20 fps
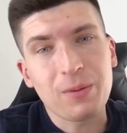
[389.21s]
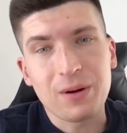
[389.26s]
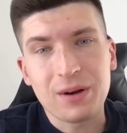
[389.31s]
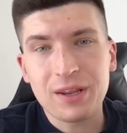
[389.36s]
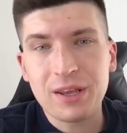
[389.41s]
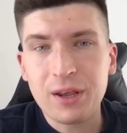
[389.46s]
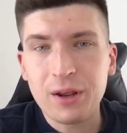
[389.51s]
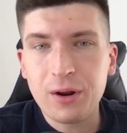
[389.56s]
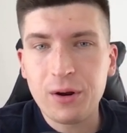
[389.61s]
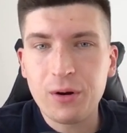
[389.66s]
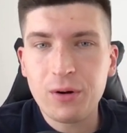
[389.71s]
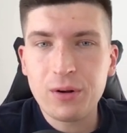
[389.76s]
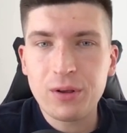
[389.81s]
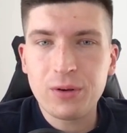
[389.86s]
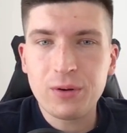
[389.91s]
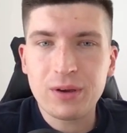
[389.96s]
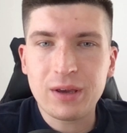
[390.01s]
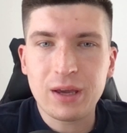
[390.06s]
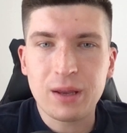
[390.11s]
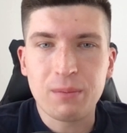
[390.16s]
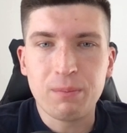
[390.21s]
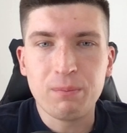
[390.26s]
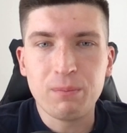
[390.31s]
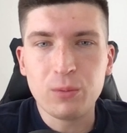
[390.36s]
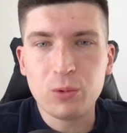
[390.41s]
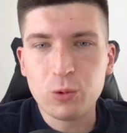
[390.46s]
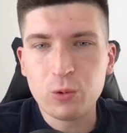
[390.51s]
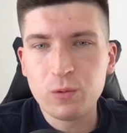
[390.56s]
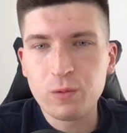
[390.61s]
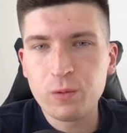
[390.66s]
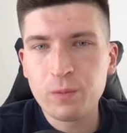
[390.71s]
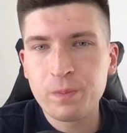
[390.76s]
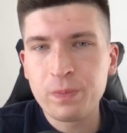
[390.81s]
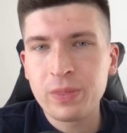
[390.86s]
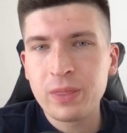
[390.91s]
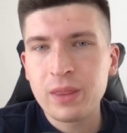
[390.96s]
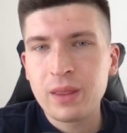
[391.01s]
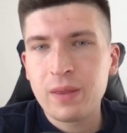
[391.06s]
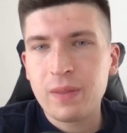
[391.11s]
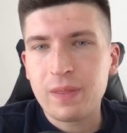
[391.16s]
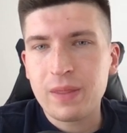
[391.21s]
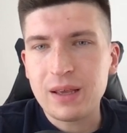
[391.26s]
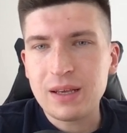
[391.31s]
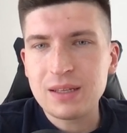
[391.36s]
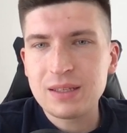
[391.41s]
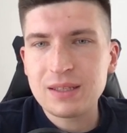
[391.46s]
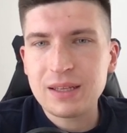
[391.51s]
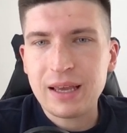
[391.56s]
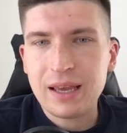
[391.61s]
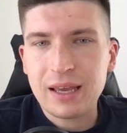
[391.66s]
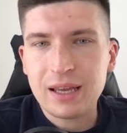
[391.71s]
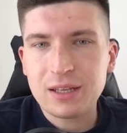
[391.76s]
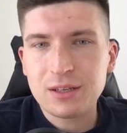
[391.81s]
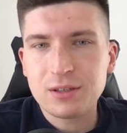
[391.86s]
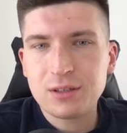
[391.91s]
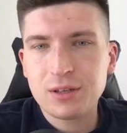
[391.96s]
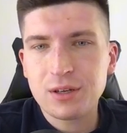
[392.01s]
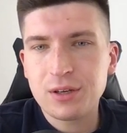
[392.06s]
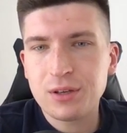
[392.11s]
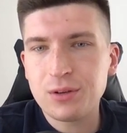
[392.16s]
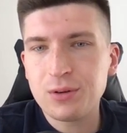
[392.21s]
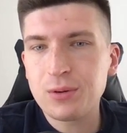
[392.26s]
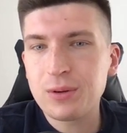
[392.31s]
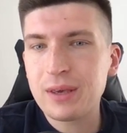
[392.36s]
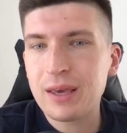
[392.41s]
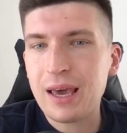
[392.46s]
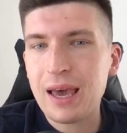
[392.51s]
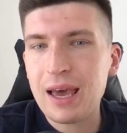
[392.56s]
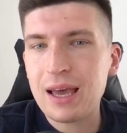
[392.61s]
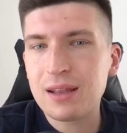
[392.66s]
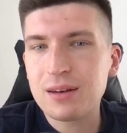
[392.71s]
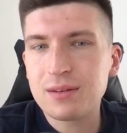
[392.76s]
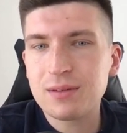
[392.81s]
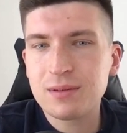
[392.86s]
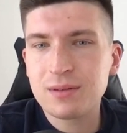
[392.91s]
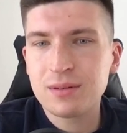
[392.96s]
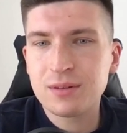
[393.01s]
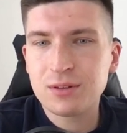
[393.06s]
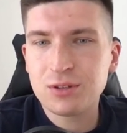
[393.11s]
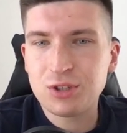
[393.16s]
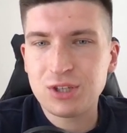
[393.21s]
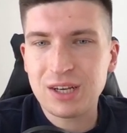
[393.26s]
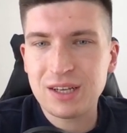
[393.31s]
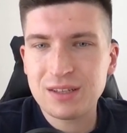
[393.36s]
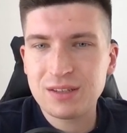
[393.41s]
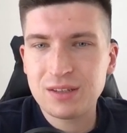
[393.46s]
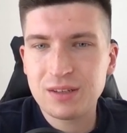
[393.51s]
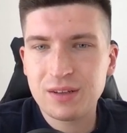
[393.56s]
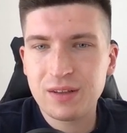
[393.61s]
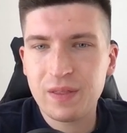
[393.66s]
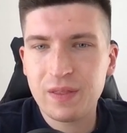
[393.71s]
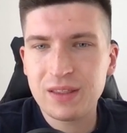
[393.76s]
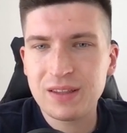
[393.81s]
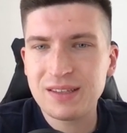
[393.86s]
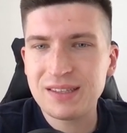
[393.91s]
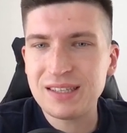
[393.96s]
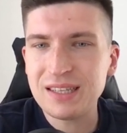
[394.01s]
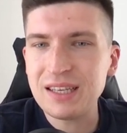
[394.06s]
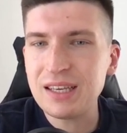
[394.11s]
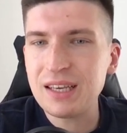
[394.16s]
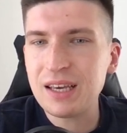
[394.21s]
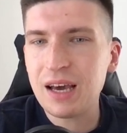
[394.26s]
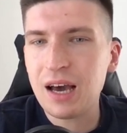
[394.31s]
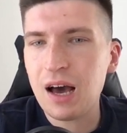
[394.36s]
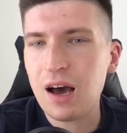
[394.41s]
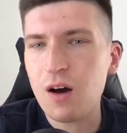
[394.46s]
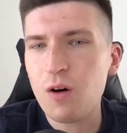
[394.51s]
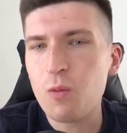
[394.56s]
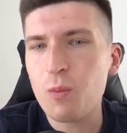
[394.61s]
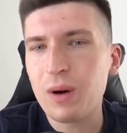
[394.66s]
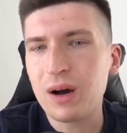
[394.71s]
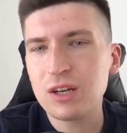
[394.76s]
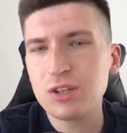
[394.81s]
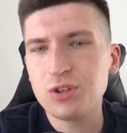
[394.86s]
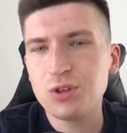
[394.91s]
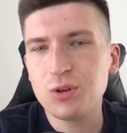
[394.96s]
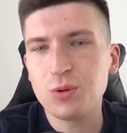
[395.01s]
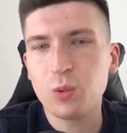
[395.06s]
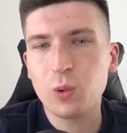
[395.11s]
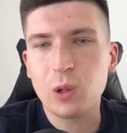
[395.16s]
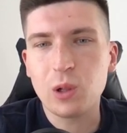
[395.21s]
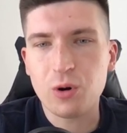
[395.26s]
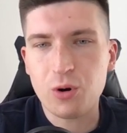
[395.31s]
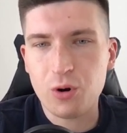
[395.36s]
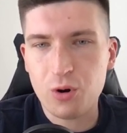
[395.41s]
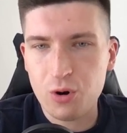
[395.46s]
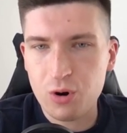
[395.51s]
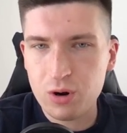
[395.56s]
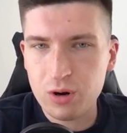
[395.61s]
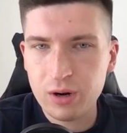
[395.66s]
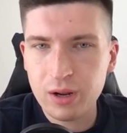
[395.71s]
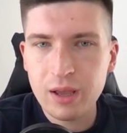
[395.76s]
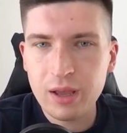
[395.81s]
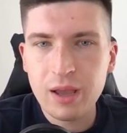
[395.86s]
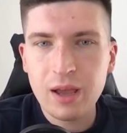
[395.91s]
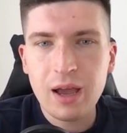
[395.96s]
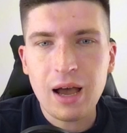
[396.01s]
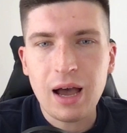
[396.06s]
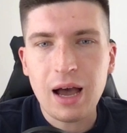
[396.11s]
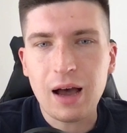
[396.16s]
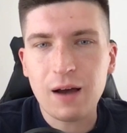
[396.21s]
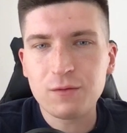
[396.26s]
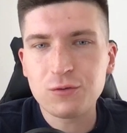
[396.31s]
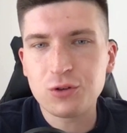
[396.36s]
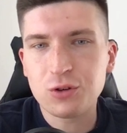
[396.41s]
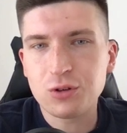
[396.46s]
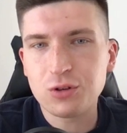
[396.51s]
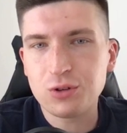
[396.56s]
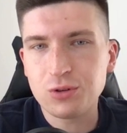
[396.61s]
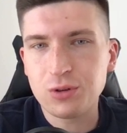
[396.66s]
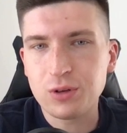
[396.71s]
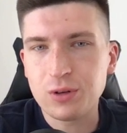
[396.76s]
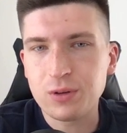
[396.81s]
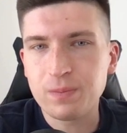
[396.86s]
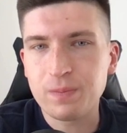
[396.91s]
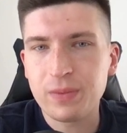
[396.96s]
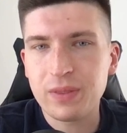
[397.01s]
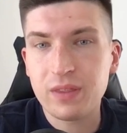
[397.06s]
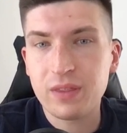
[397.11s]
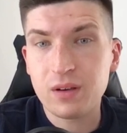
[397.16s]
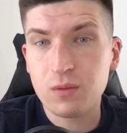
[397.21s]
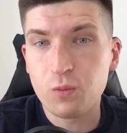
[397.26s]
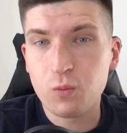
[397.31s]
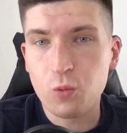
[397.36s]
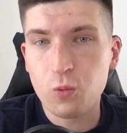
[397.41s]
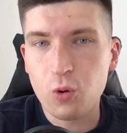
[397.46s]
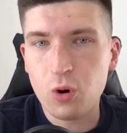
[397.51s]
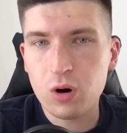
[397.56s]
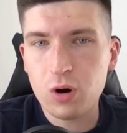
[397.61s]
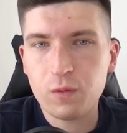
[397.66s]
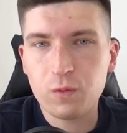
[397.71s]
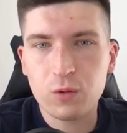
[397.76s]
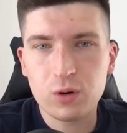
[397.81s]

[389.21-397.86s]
And here you can move this and you can just see how much you will earn after doing some work.